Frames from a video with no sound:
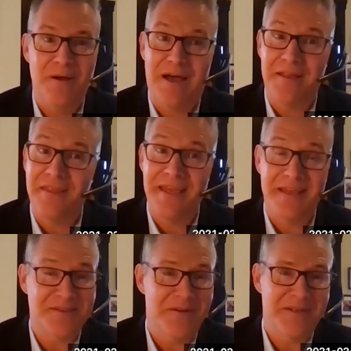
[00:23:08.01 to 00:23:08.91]
I think
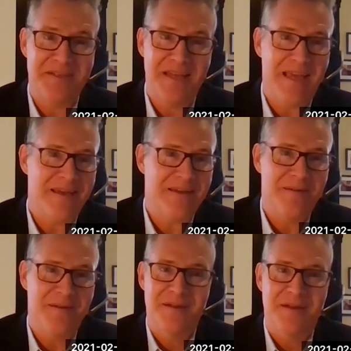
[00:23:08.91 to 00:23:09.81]
it's going to take
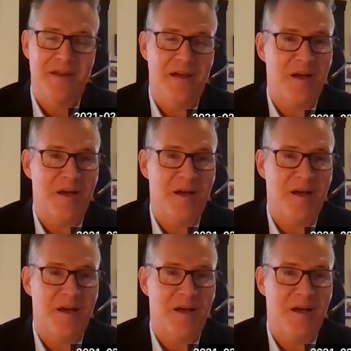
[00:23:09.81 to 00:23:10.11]
a